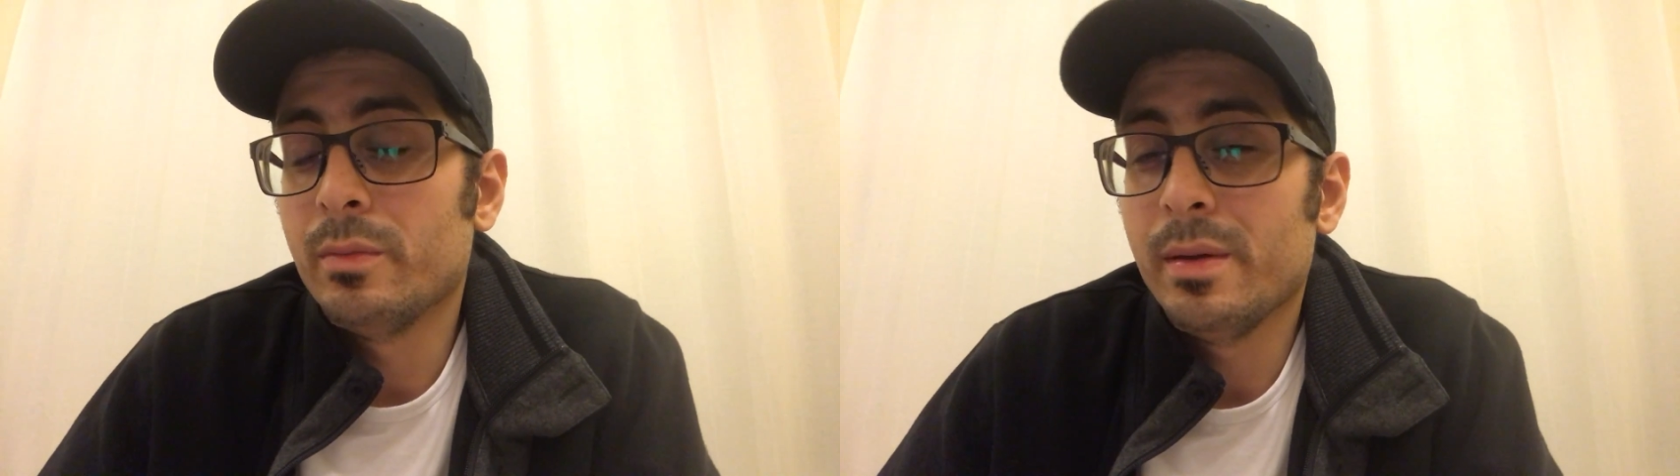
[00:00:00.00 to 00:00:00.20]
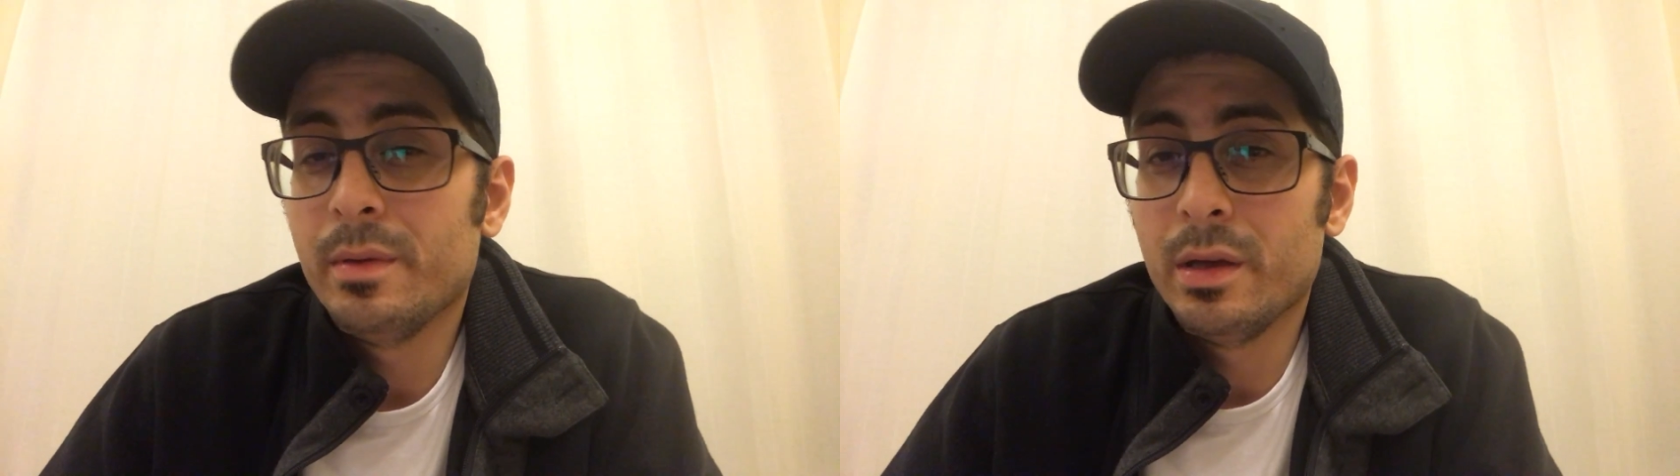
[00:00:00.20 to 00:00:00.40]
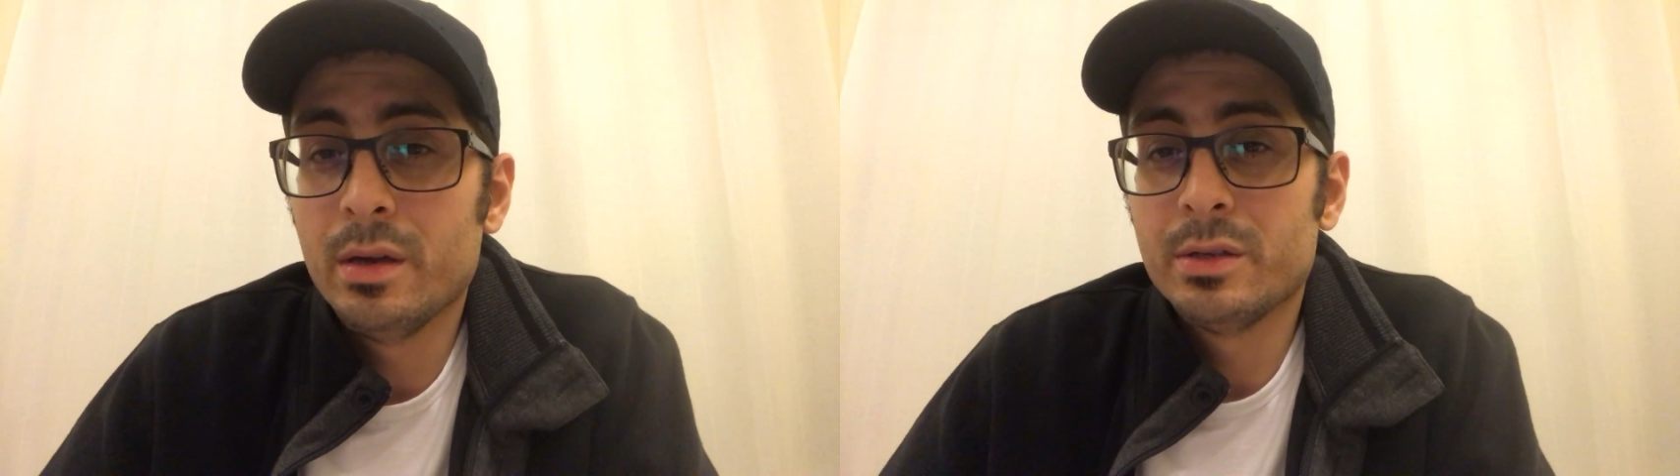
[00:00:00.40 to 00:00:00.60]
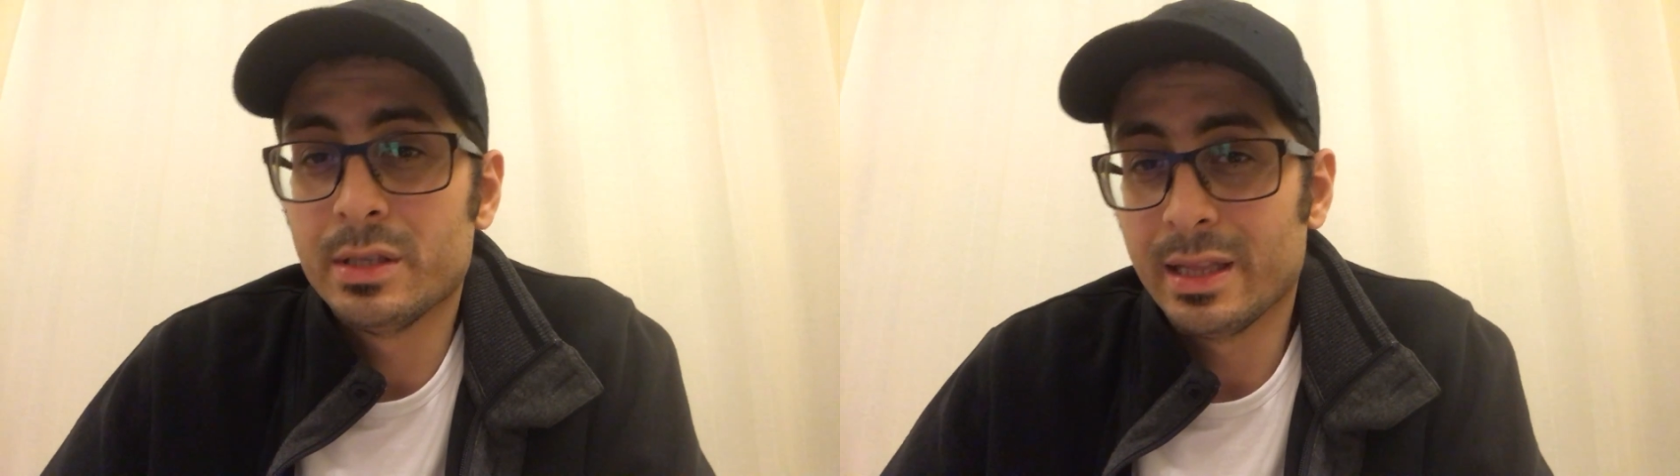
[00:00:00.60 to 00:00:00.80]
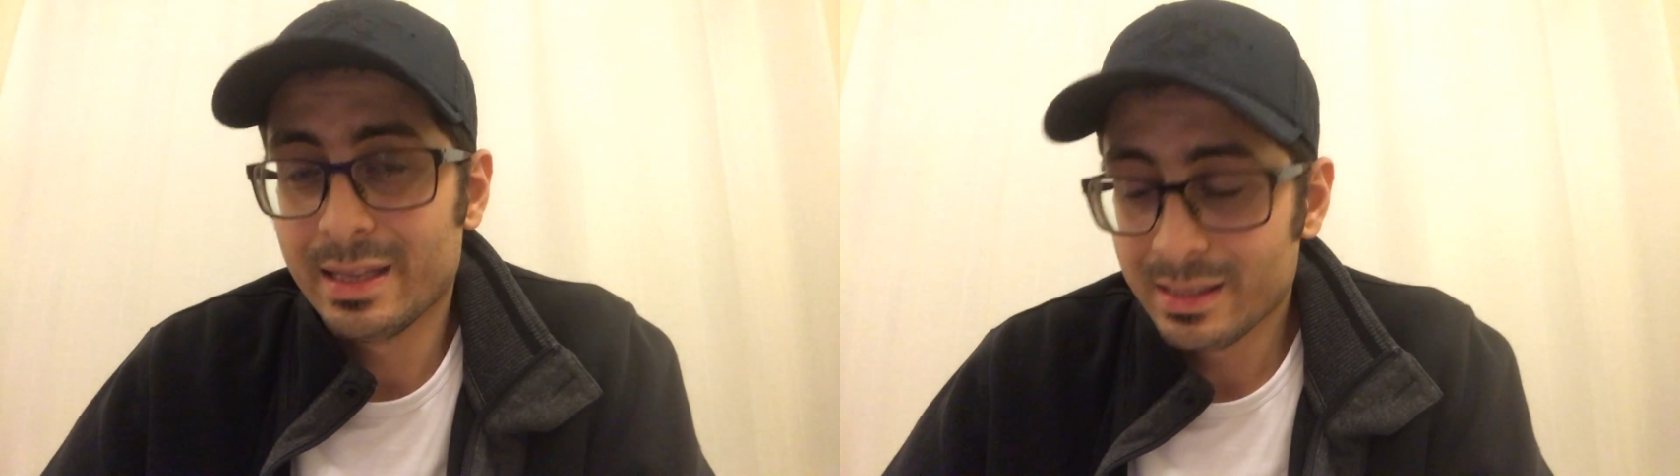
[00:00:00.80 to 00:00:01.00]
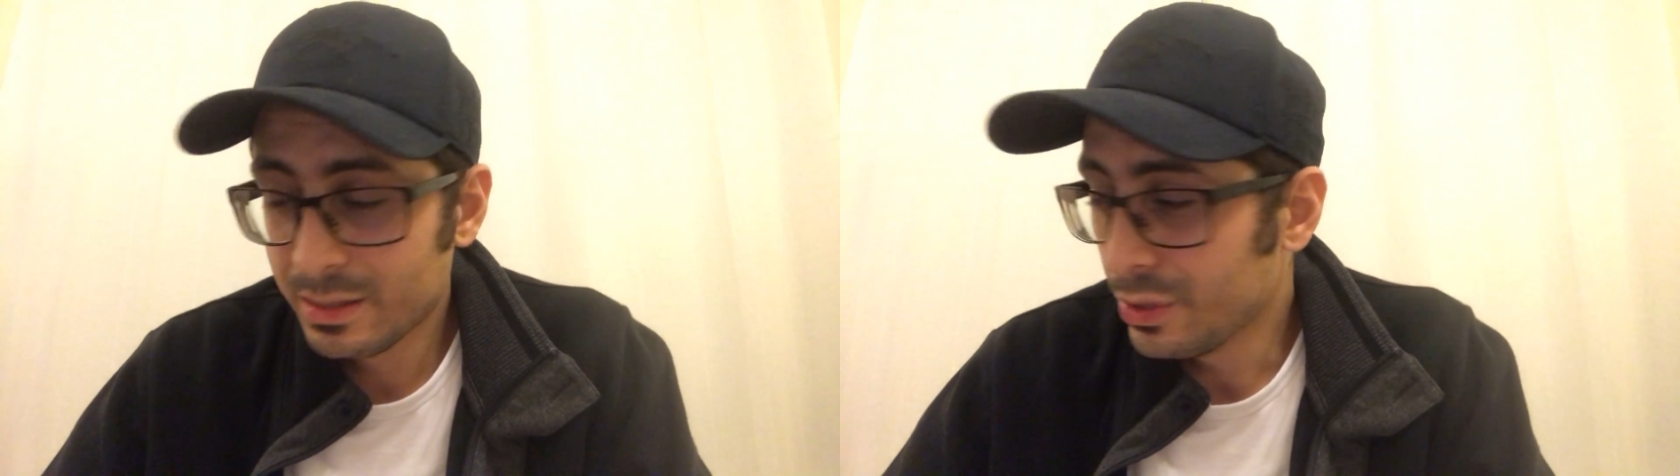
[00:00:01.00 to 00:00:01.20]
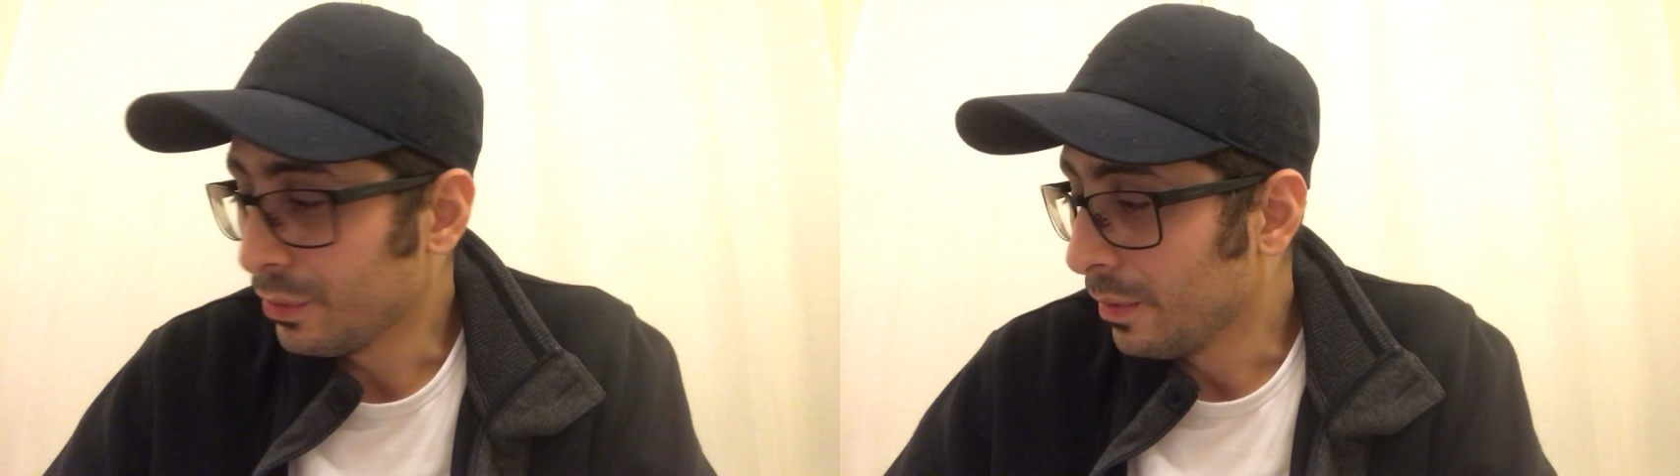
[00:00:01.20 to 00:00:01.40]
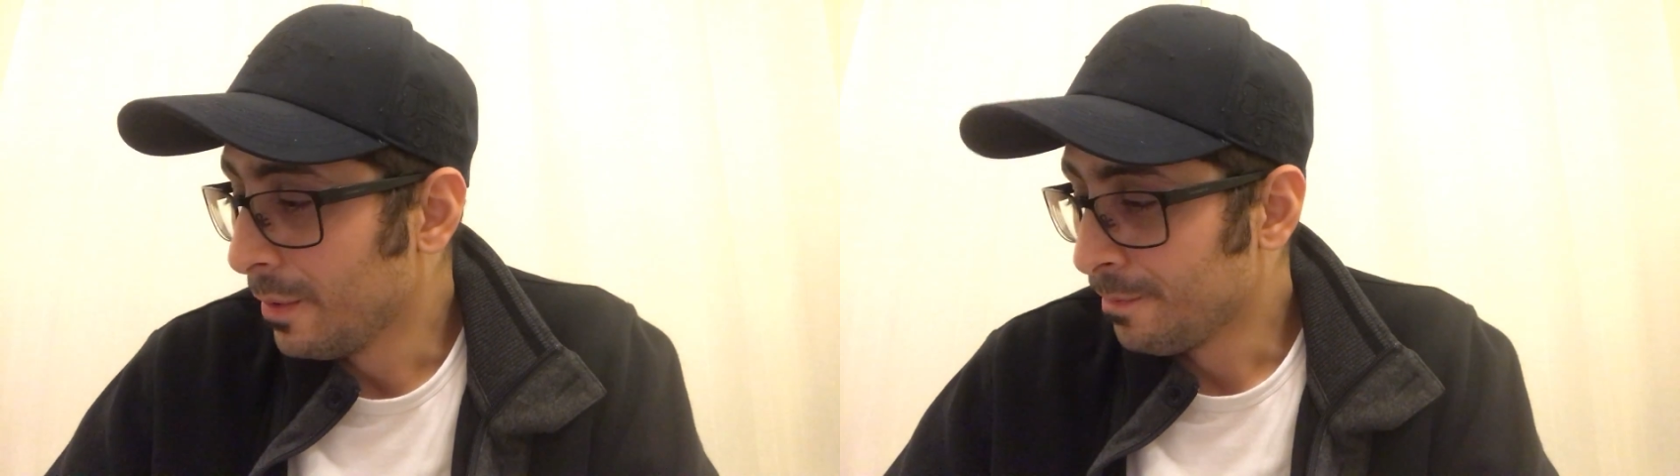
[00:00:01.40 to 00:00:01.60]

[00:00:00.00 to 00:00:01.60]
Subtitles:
maybe years that tells you